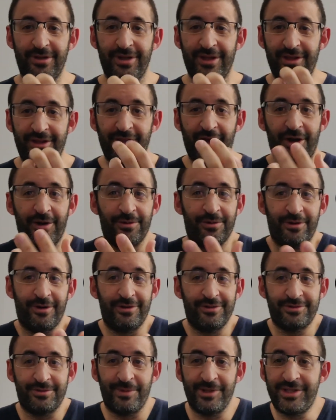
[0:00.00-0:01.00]
he
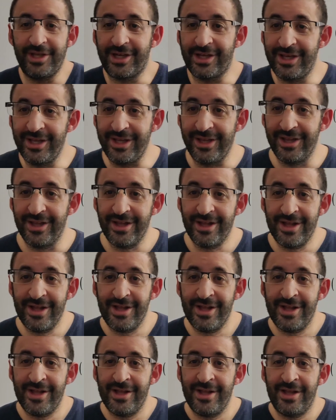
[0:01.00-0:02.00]
know automatically
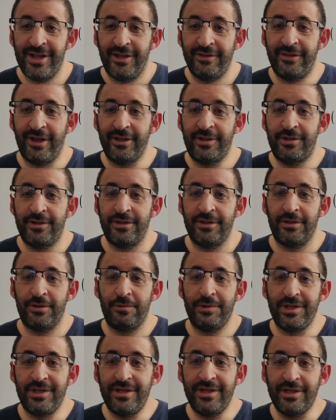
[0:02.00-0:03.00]
that
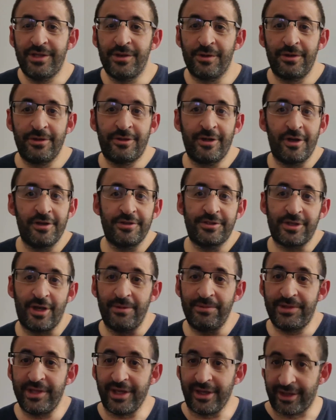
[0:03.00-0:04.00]
we need to return
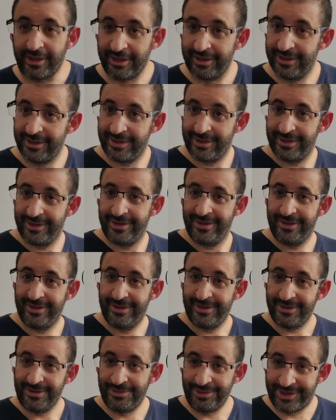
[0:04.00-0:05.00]
something.
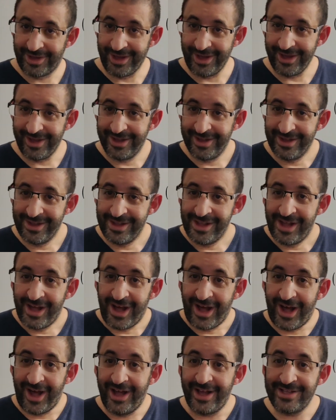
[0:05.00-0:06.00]
Okay?
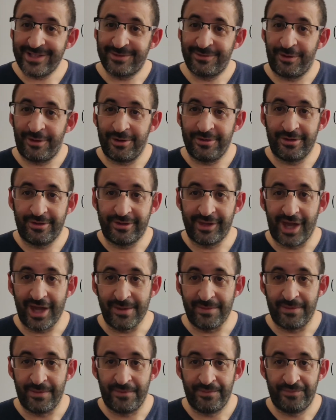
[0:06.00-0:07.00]
As for the
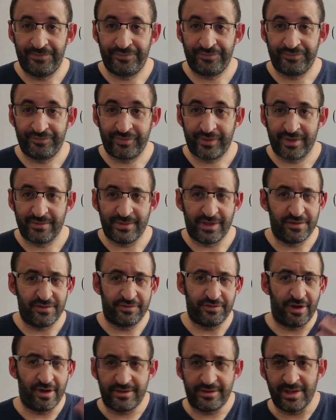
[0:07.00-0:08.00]
type, that's
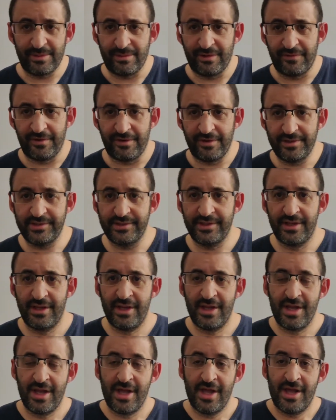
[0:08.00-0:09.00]
file type reference,
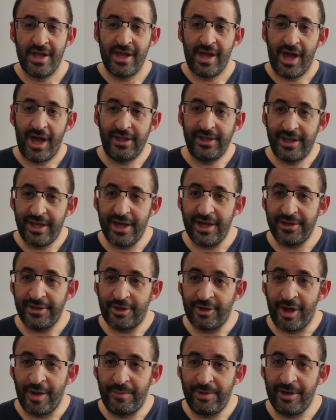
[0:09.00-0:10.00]
and here the
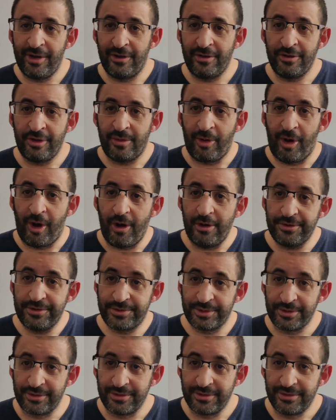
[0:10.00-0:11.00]
compiler know
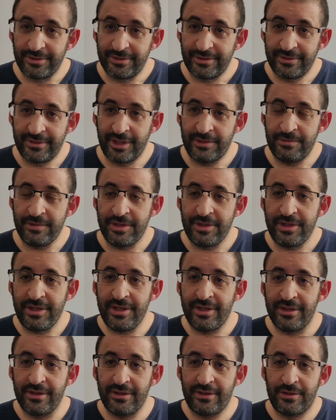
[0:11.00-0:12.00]
also that we
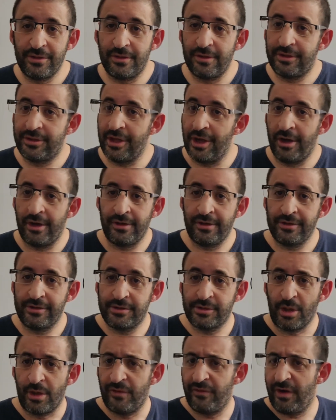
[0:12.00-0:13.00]
need to return
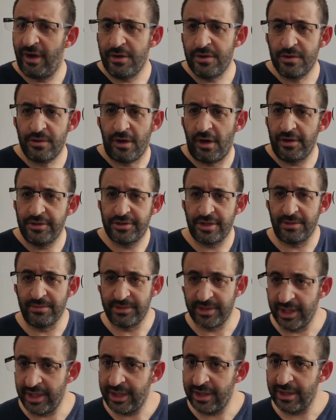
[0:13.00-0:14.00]
some value or
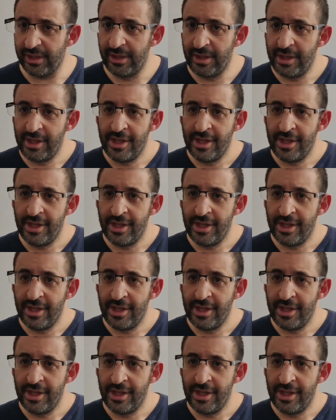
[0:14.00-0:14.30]
something,